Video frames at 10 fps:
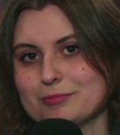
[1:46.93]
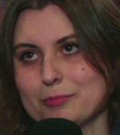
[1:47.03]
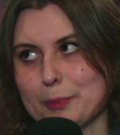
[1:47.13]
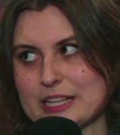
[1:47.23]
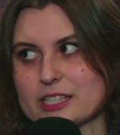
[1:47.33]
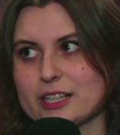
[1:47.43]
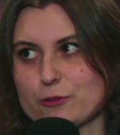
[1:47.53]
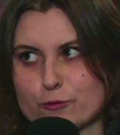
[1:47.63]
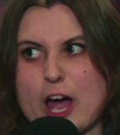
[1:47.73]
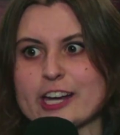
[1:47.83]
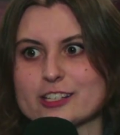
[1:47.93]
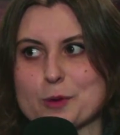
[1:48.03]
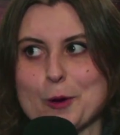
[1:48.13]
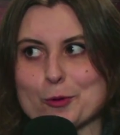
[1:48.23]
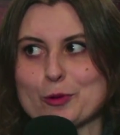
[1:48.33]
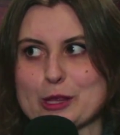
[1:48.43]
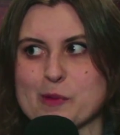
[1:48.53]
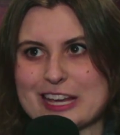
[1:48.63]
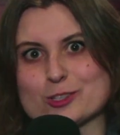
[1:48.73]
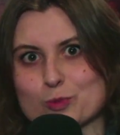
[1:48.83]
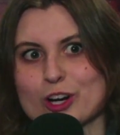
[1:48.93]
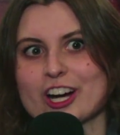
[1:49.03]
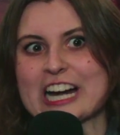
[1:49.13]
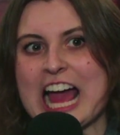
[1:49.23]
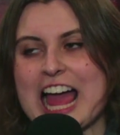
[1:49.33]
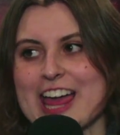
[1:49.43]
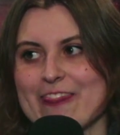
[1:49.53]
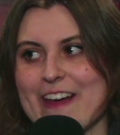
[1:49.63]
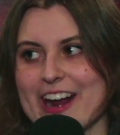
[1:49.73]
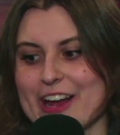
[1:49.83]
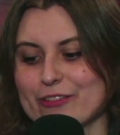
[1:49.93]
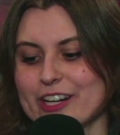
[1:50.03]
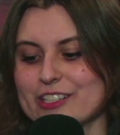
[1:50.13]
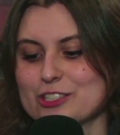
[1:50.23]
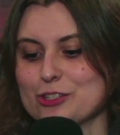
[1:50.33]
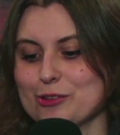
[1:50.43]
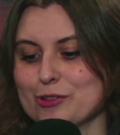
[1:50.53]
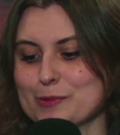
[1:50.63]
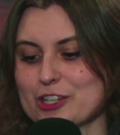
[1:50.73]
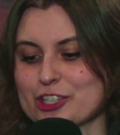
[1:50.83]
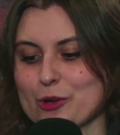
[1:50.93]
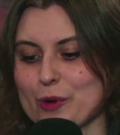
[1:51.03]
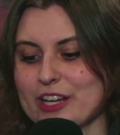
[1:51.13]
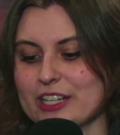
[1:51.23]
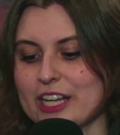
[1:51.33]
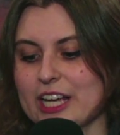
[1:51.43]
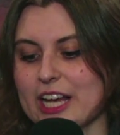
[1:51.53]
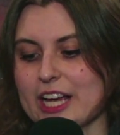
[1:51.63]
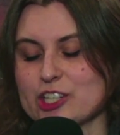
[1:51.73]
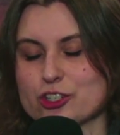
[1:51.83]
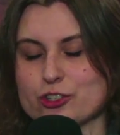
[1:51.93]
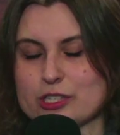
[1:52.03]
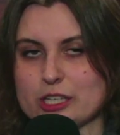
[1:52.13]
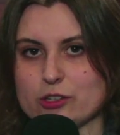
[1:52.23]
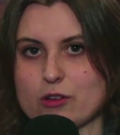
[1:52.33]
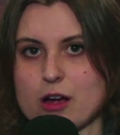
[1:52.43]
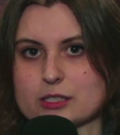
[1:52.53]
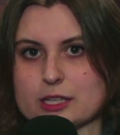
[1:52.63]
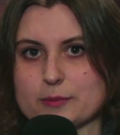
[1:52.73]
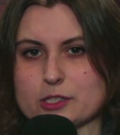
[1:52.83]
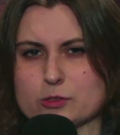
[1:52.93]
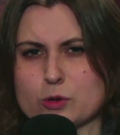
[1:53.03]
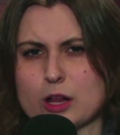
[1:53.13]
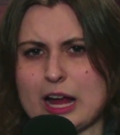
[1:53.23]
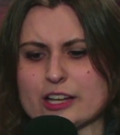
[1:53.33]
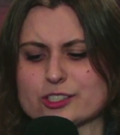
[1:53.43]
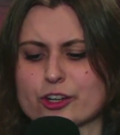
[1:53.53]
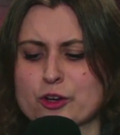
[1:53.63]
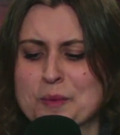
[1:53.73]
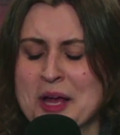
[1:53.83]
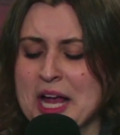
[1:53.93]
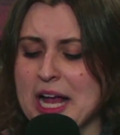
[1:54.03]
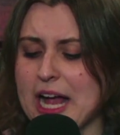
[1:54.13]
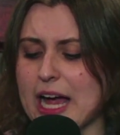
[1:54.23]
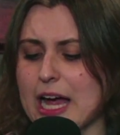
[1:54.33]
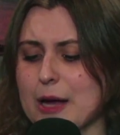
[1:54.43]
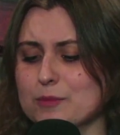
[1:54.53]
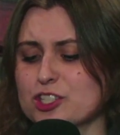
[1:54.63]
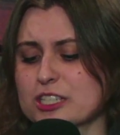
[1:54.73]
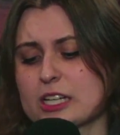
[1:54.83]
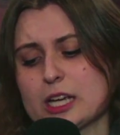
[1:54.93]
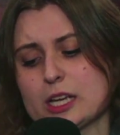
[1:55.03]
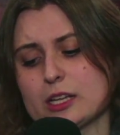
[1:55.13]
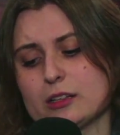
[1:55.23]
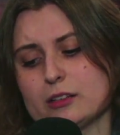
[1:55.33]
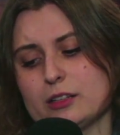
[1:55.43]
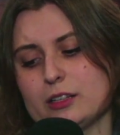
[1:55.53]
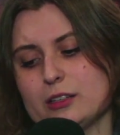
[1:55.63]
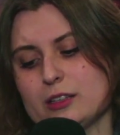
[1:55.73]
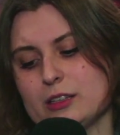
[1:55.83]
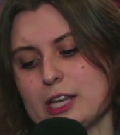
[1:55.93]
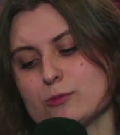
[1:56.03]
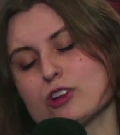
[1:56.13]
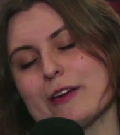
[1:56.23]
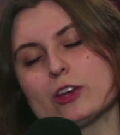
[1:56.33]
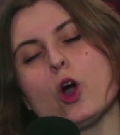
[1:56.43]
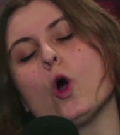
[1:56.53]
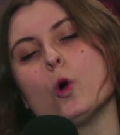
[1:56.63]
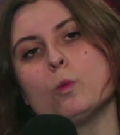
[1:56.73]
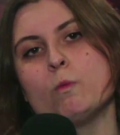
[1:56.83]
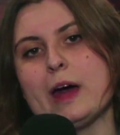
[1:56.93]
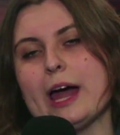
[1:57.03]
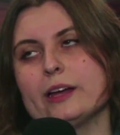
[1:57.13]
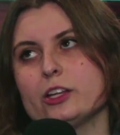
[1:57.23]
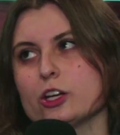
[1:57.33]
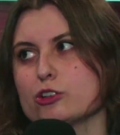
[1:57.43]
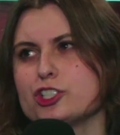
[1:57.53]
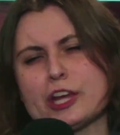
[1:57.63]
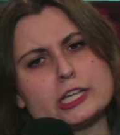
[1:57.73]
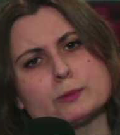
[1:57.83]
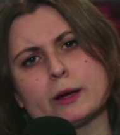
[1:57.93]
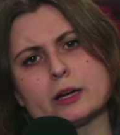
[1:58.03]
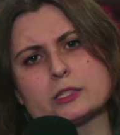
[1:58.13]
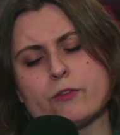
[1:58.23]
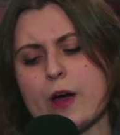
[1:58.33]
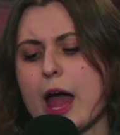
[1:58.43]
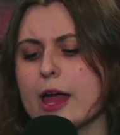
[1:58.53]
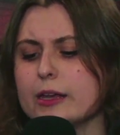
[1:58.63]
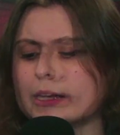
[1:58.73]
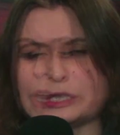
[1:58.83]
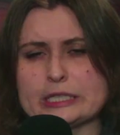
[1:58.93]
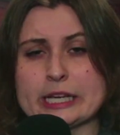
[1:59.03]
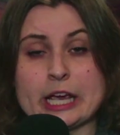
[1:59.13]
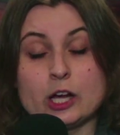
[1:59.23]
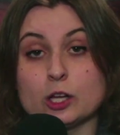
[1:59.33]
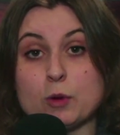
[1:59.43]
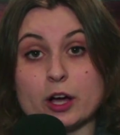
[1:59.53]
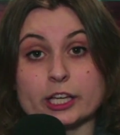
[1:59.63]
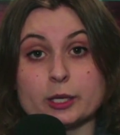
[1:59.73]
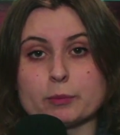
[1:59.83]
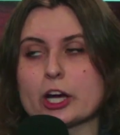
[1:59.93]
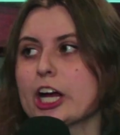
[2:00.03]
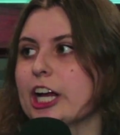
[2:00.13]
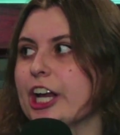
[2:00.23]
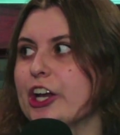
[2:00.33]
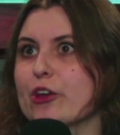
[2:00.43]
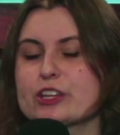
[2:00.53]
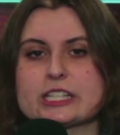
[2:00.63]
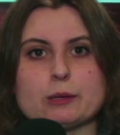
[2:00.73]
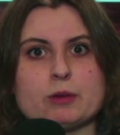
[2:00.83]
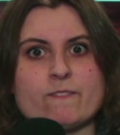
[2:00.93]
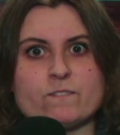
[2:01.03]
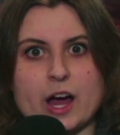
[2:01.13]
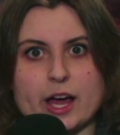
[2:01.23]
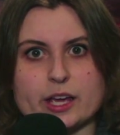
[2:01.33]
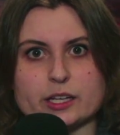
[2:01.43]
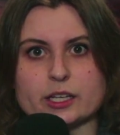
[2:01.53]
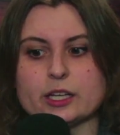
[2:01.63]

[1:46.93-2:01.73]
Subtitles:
Basically, fun is probably the biggest word that I run into, especially when introducing new concepts into a classroom. Just keep driving home that, Shakespeare is fun. To Kill a Mockingbird. No, this can be fun.